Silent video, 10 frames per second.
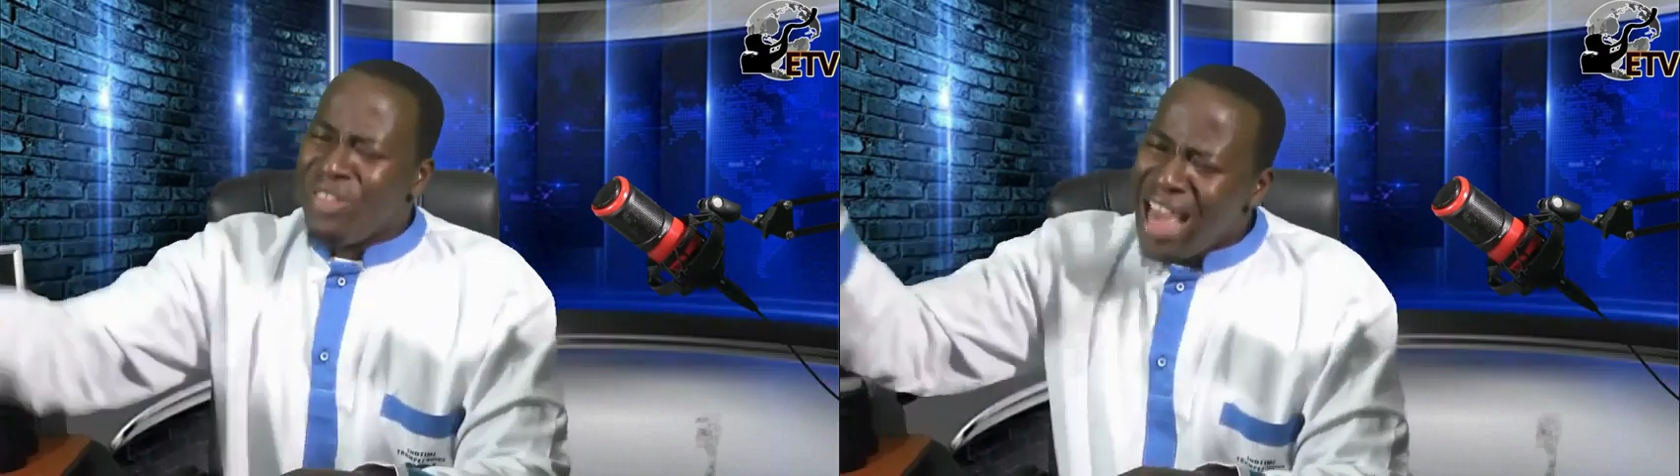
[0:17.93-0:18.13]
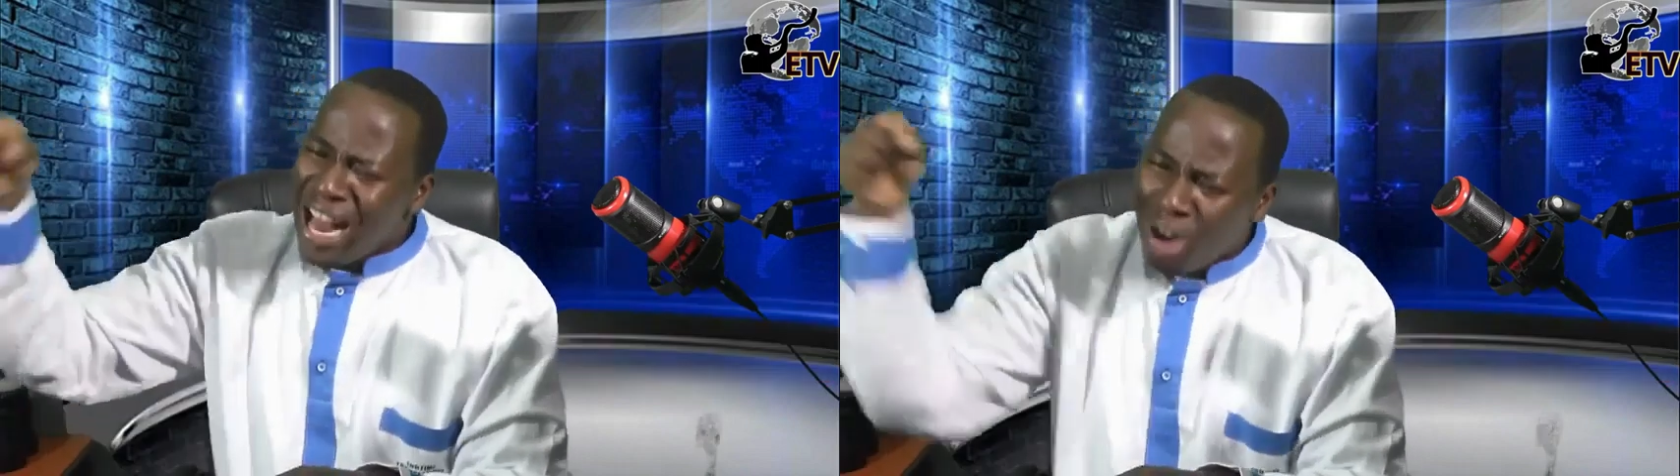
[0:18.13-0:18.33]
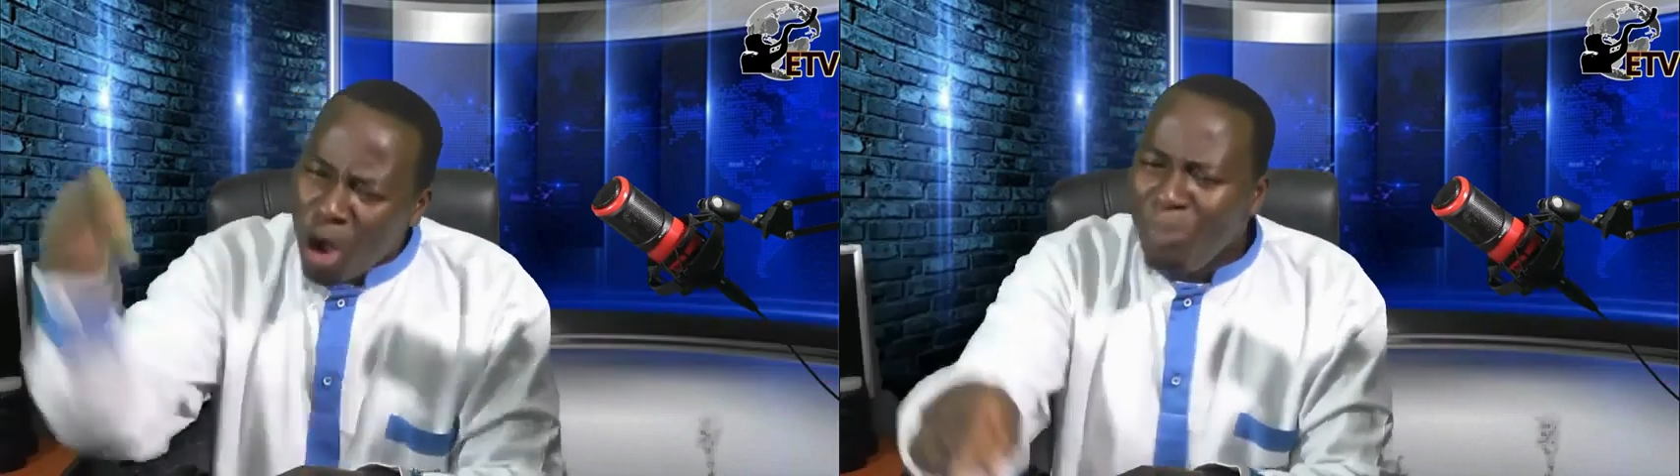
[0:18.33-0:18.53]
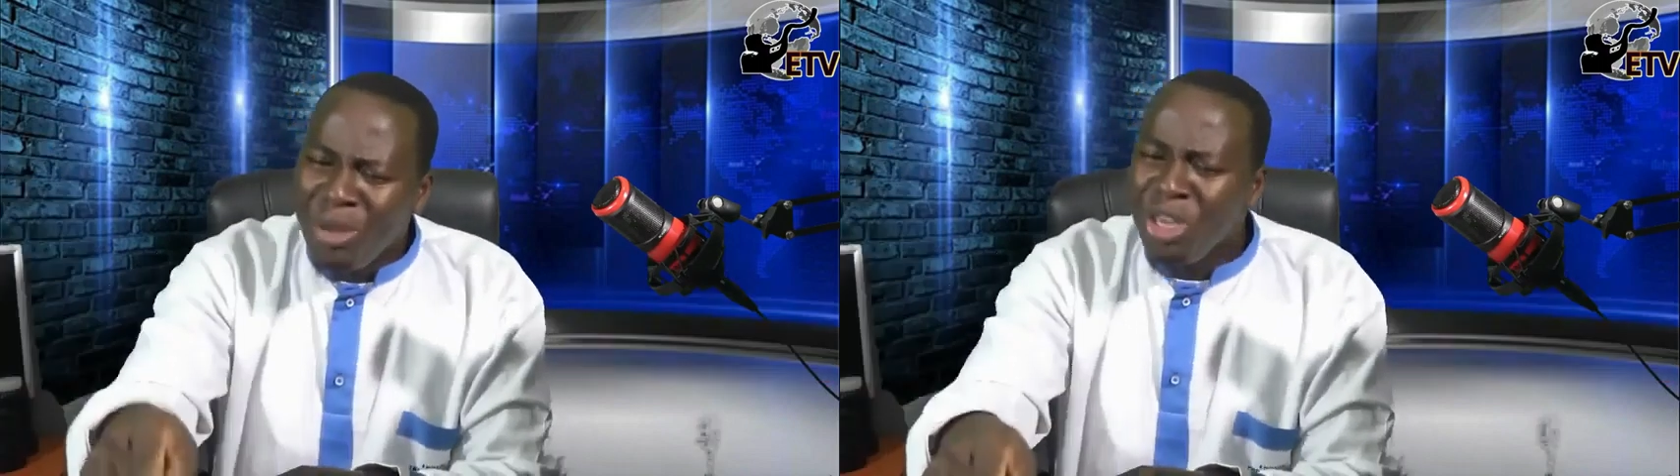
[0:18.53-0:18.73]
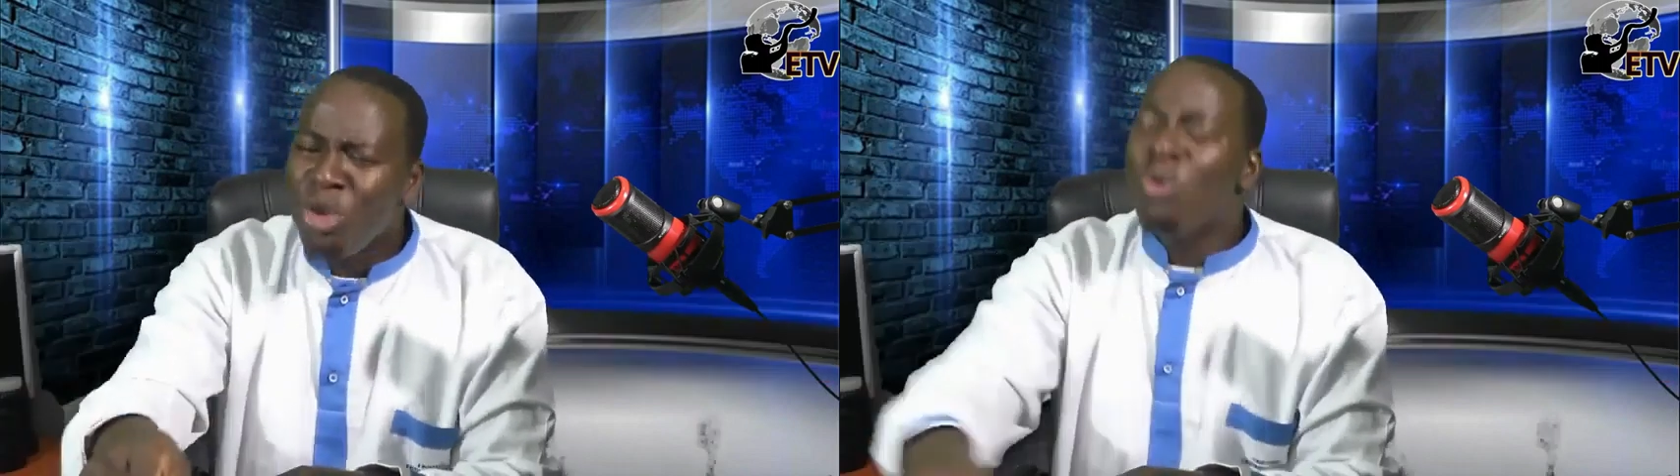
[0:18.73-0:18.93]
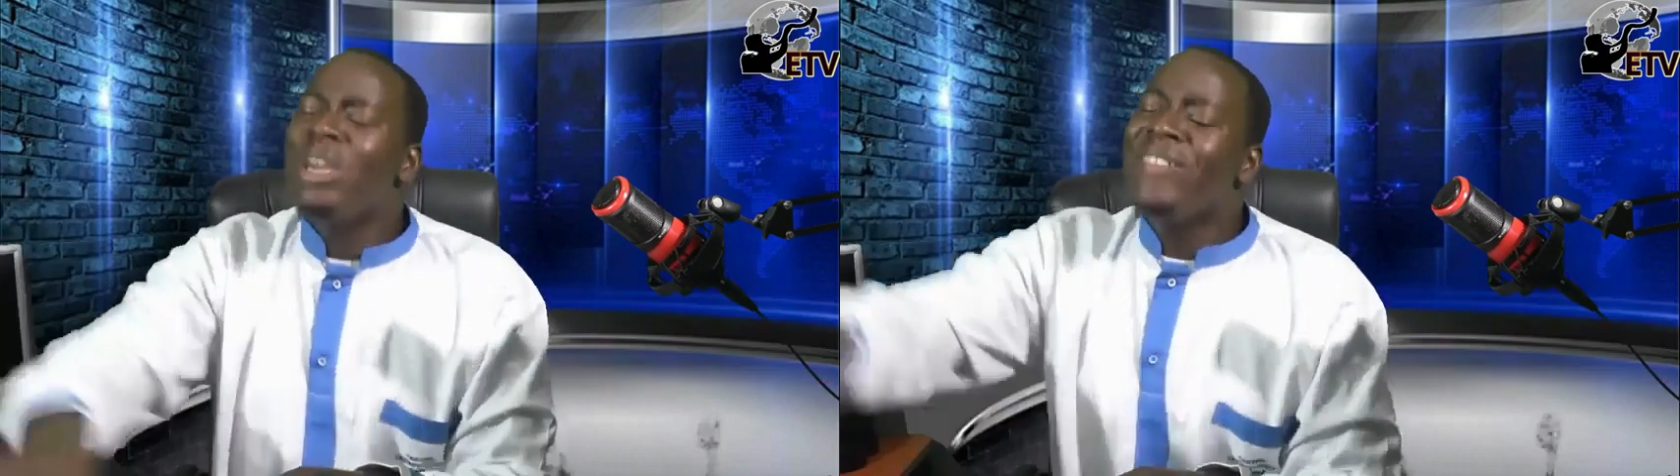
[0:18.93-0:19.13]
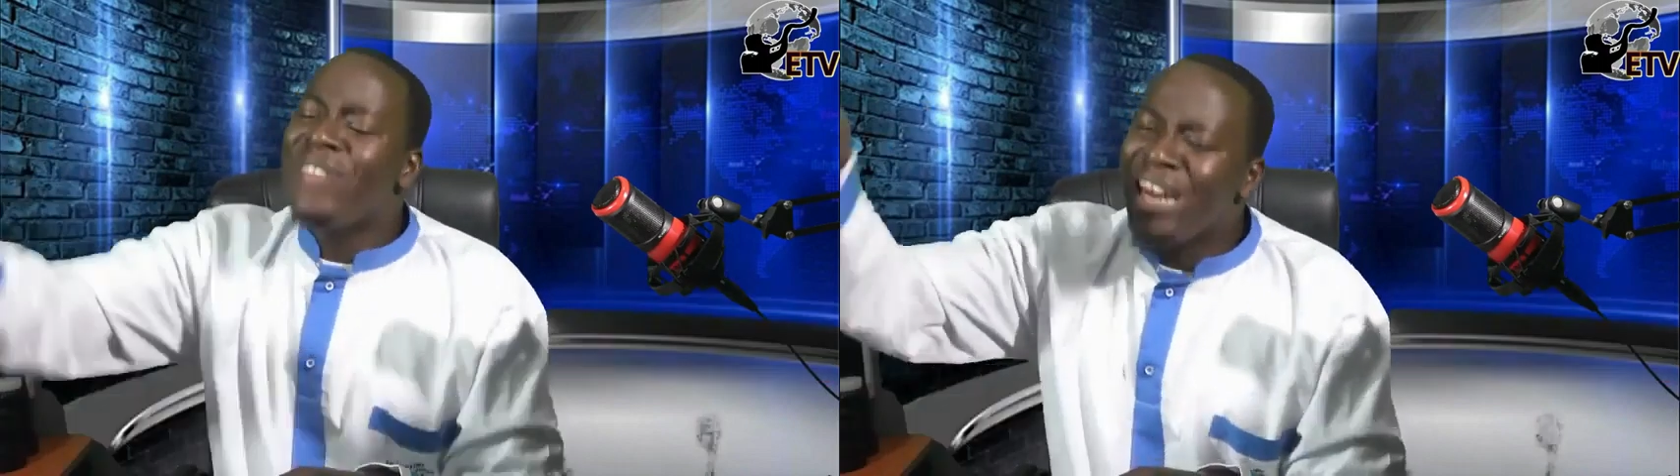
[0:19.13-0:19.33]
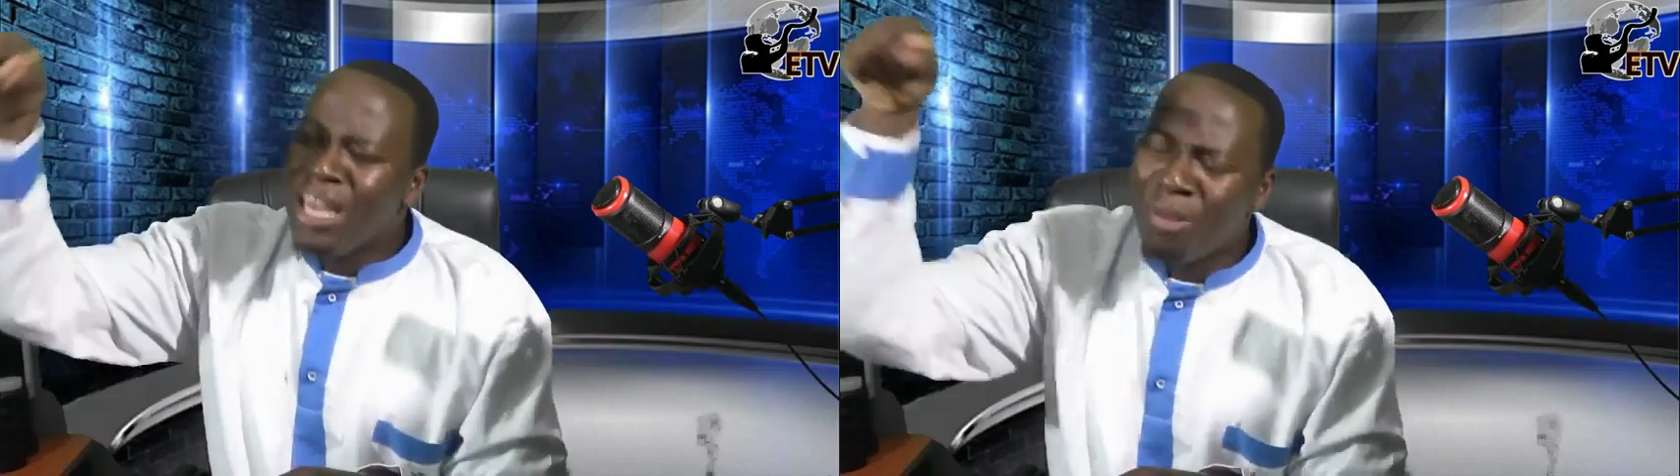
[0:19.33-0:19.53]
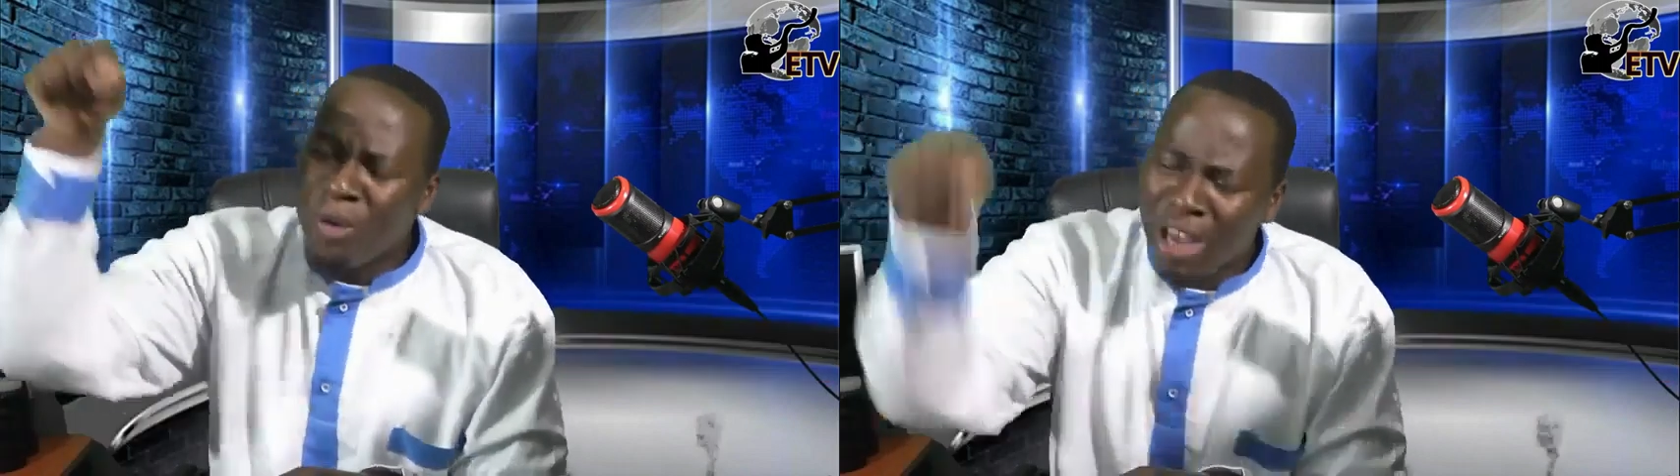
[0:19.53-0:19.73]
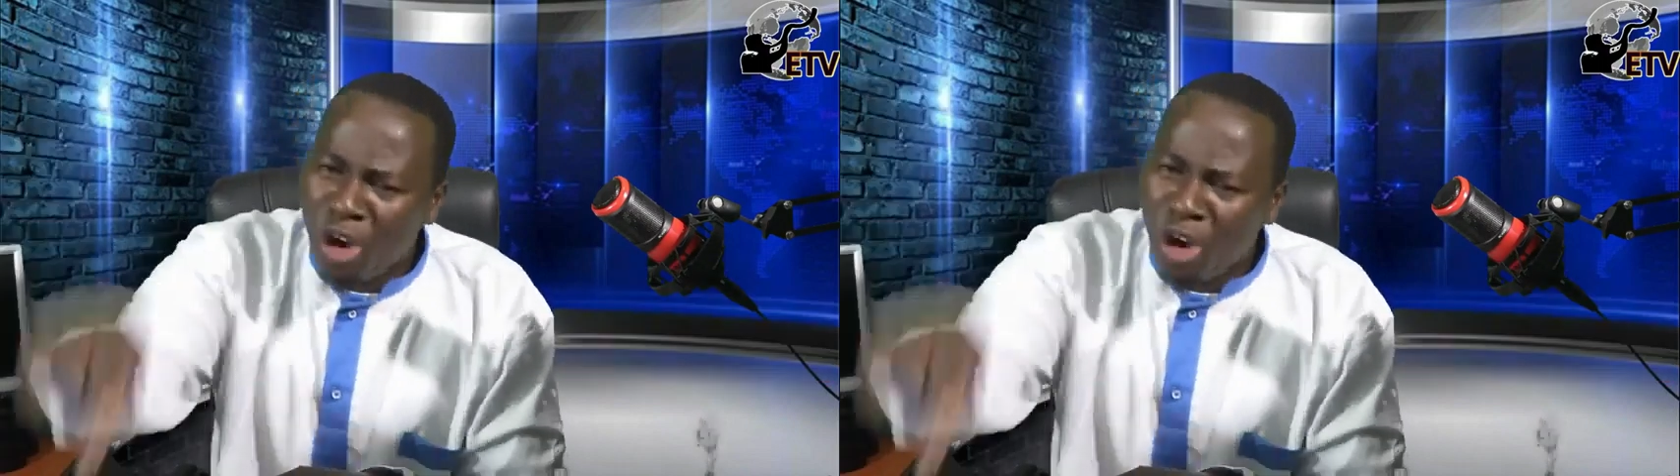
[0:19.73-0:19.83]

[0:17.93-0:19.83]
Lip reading: they are robbing you in the name of